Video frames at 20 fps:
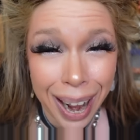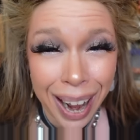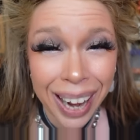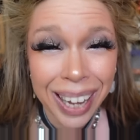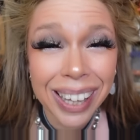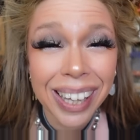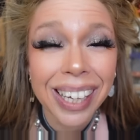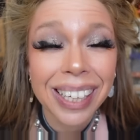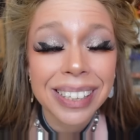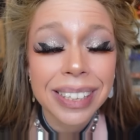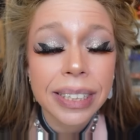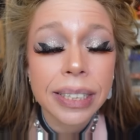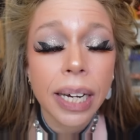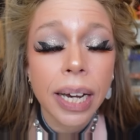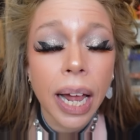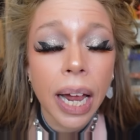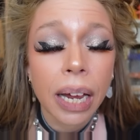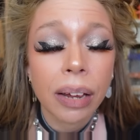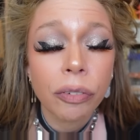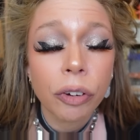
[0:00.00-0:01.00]
eyelids
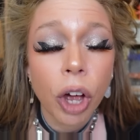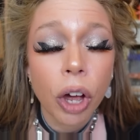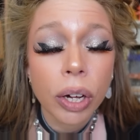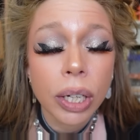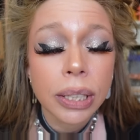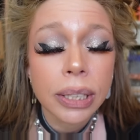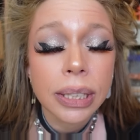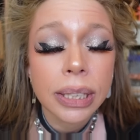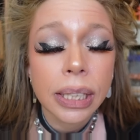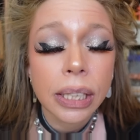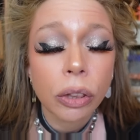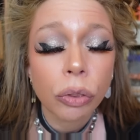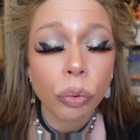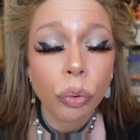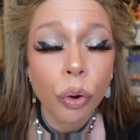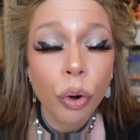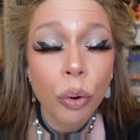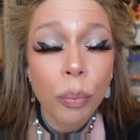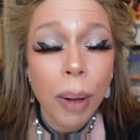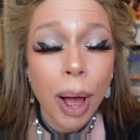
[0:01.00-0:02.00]
today, if y'all can see
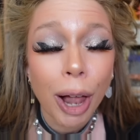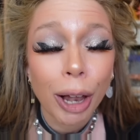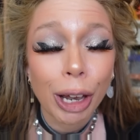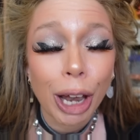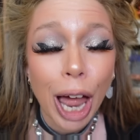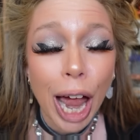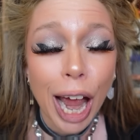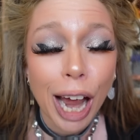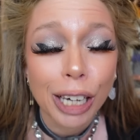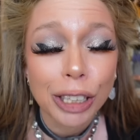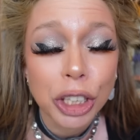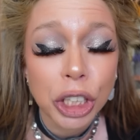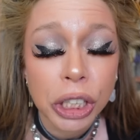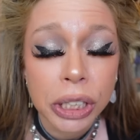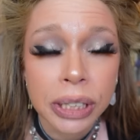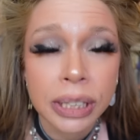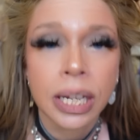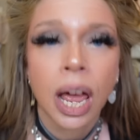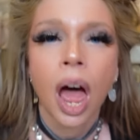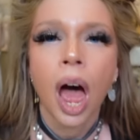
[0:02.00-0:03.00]
through my
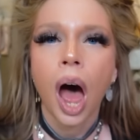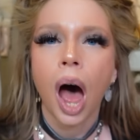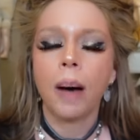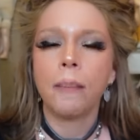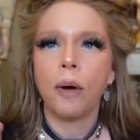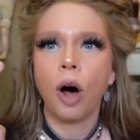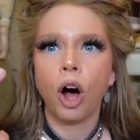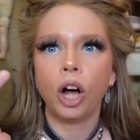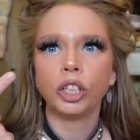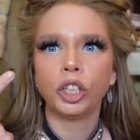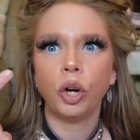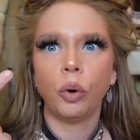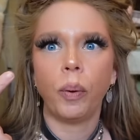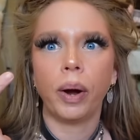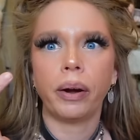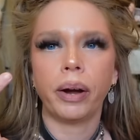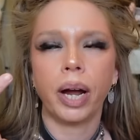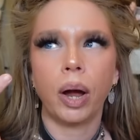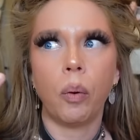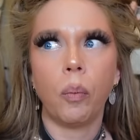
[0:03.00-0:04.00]
lashes. I'm also
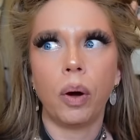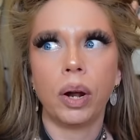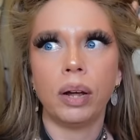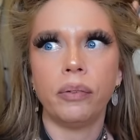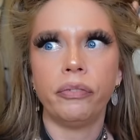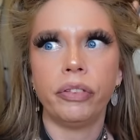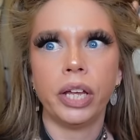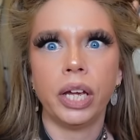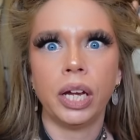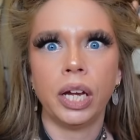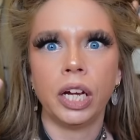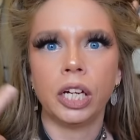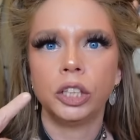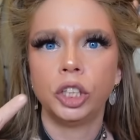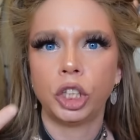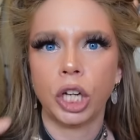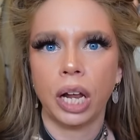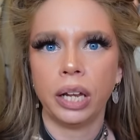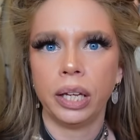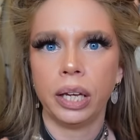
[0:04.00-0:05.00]
wearing one of the
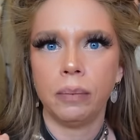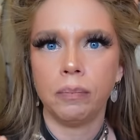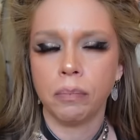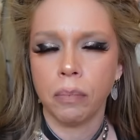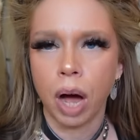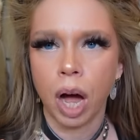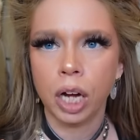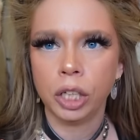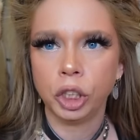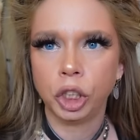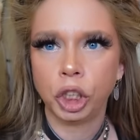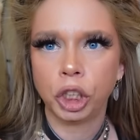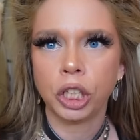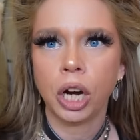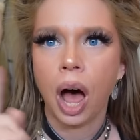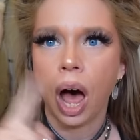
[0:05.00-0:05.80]
Jelly Much